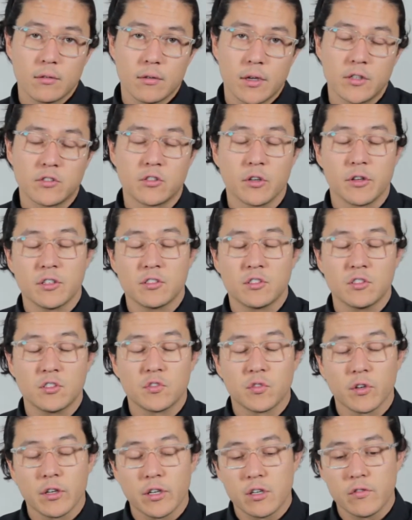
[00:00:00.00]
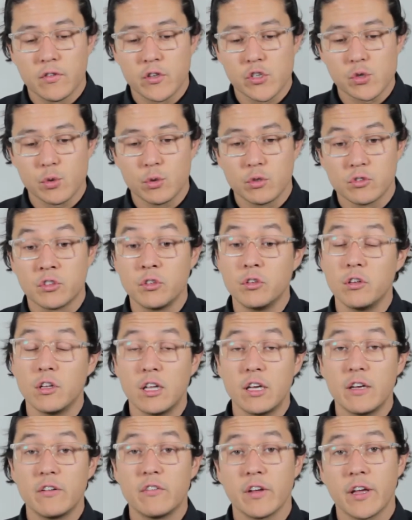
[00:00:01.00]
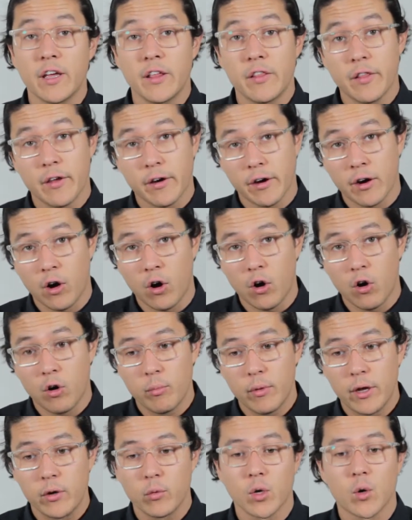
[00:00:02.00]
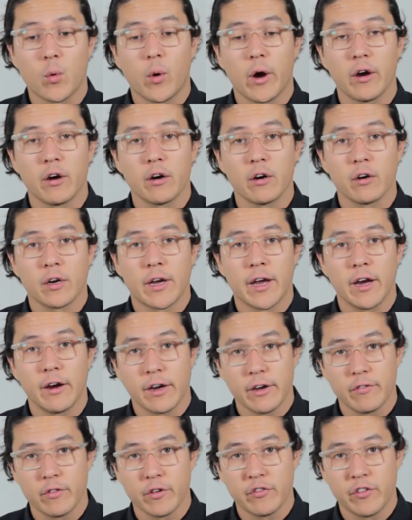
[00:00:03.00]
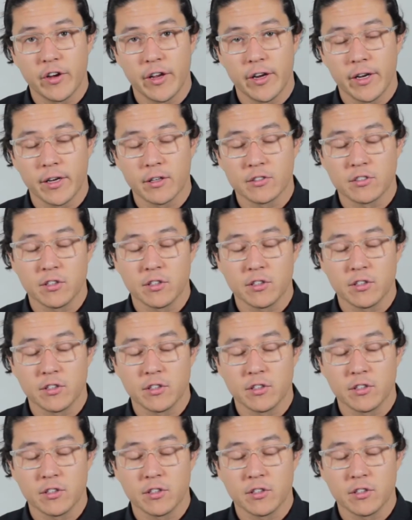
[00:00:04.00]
And so this is for individuals who live in their home and require caregiver feeding.